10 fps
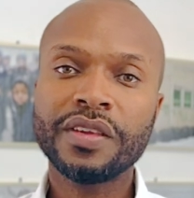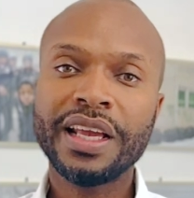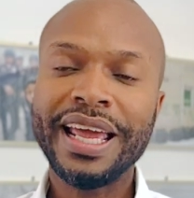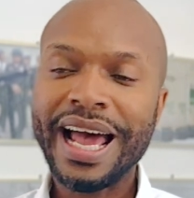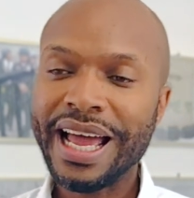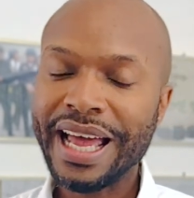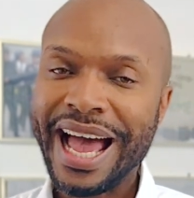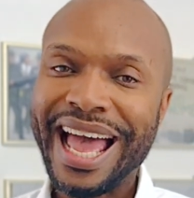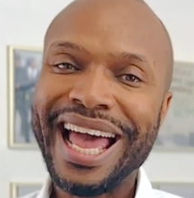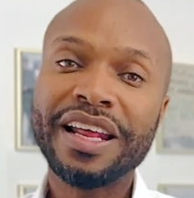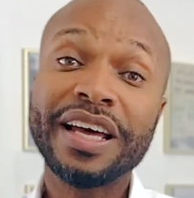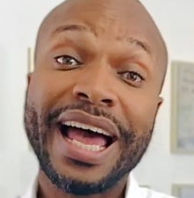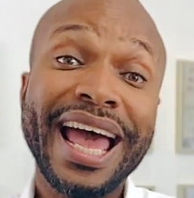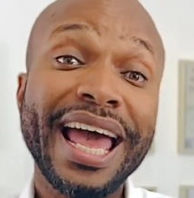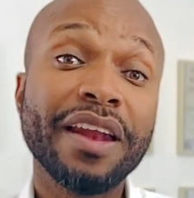and I
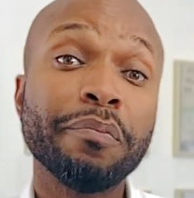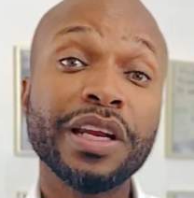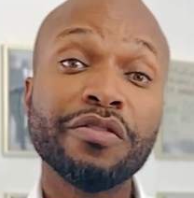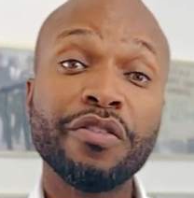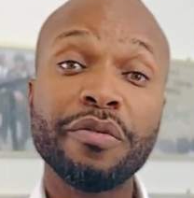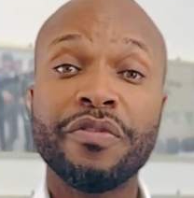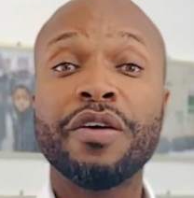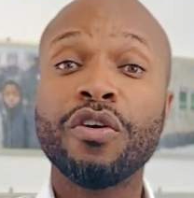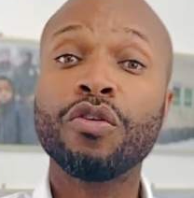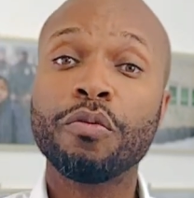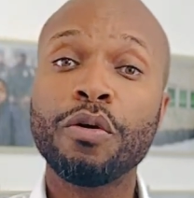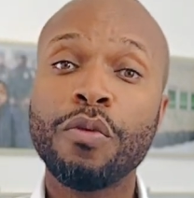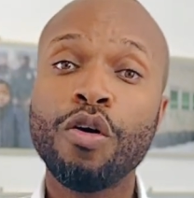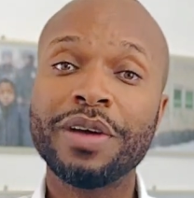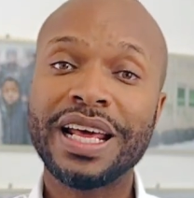had a bit of a vulnerable
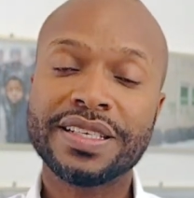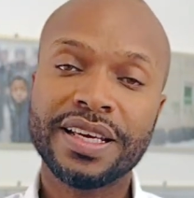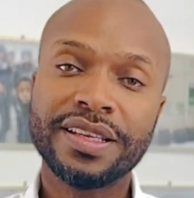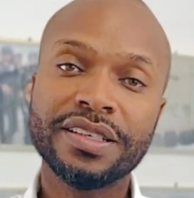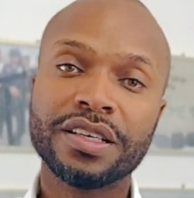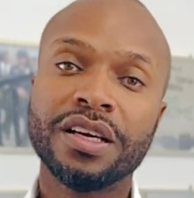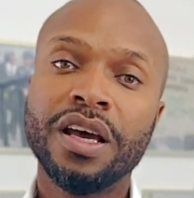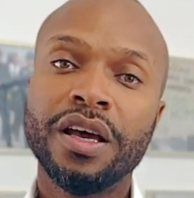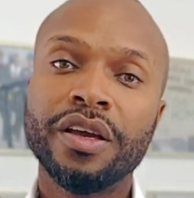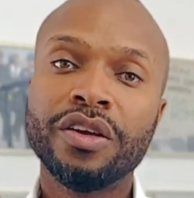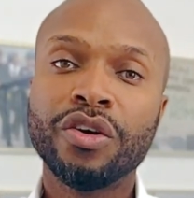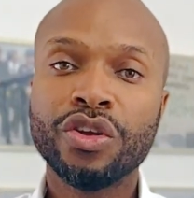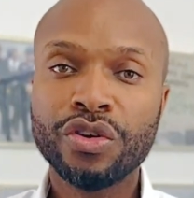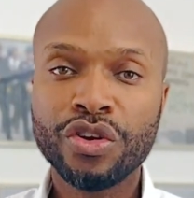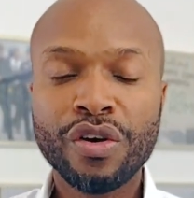moment. I said, look,
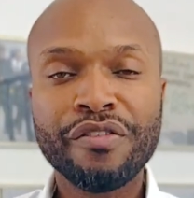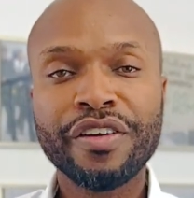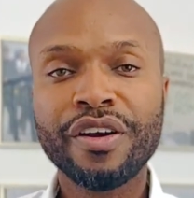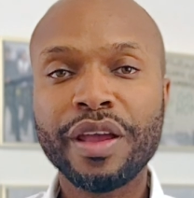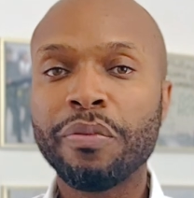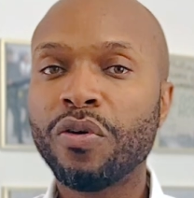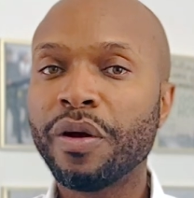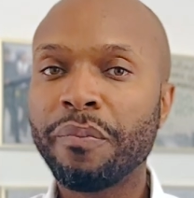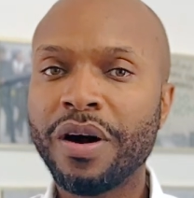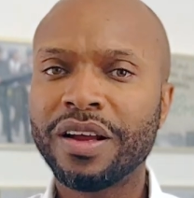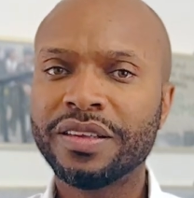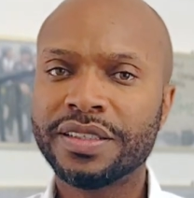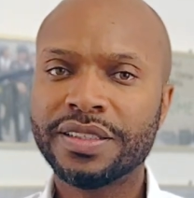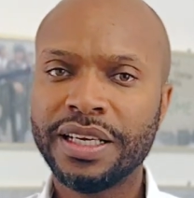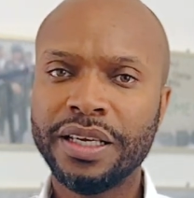you're a very important part of
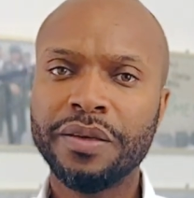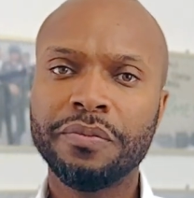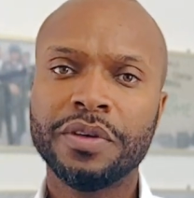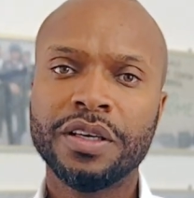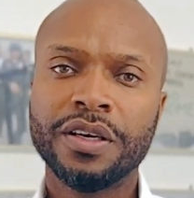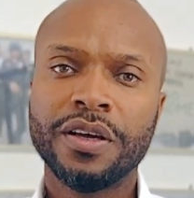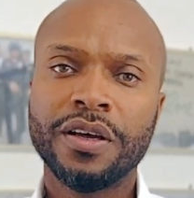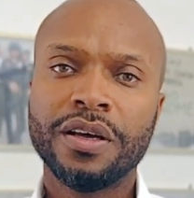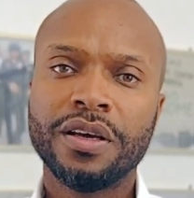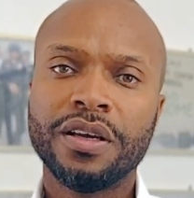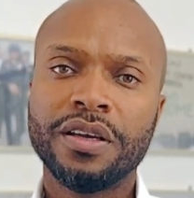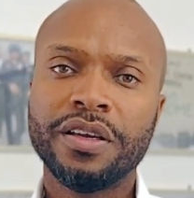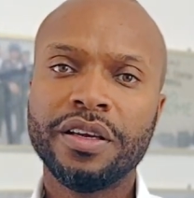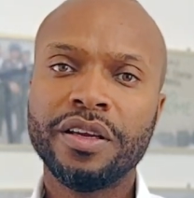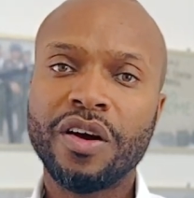this team,
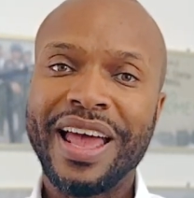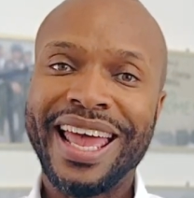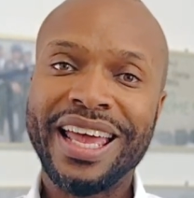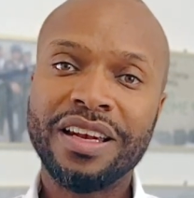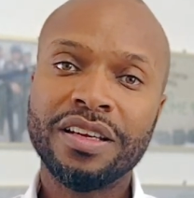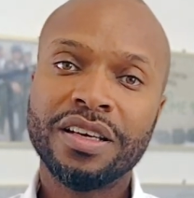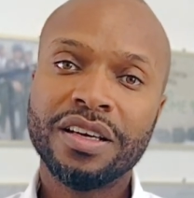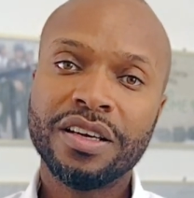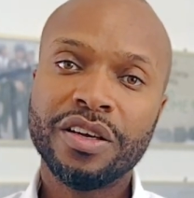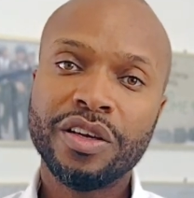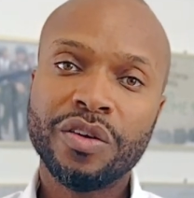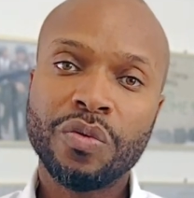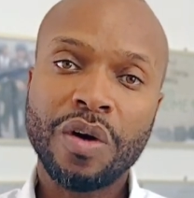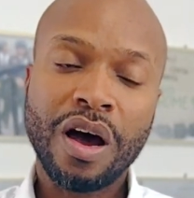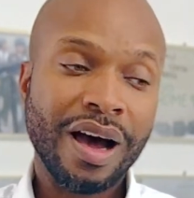and
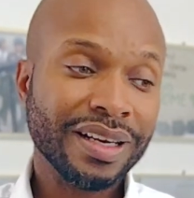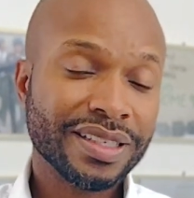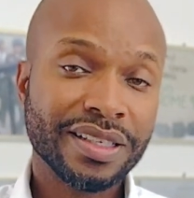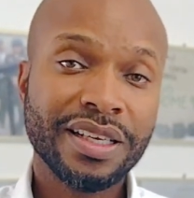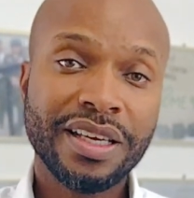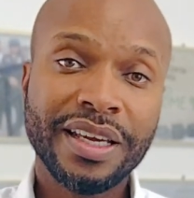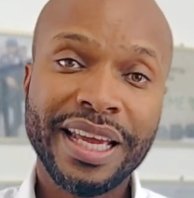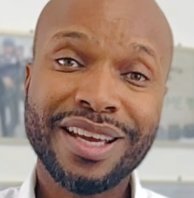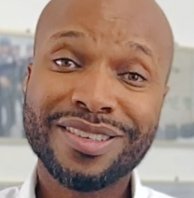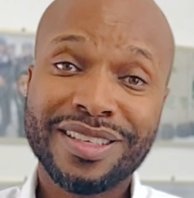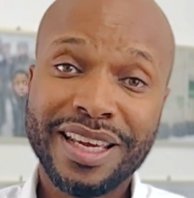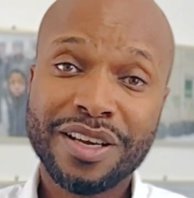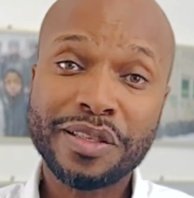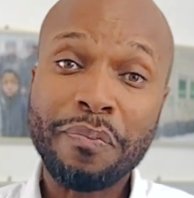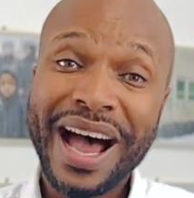honestly, here's
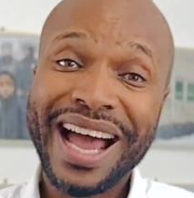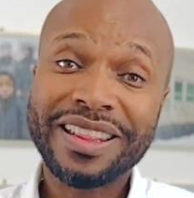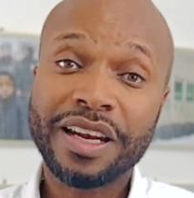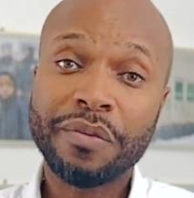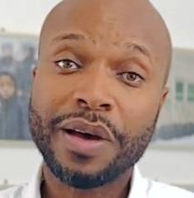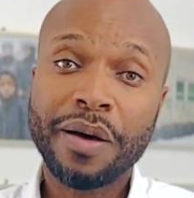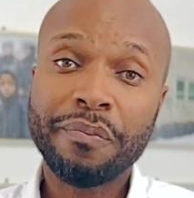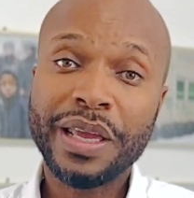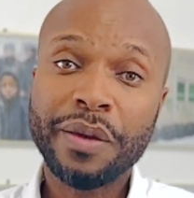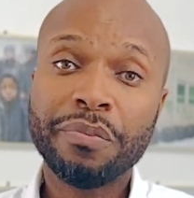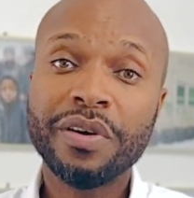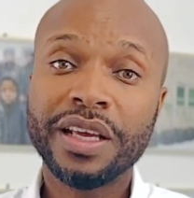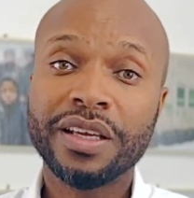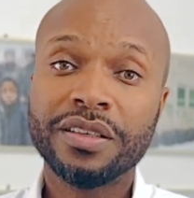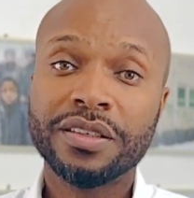the bind that I'm being put in,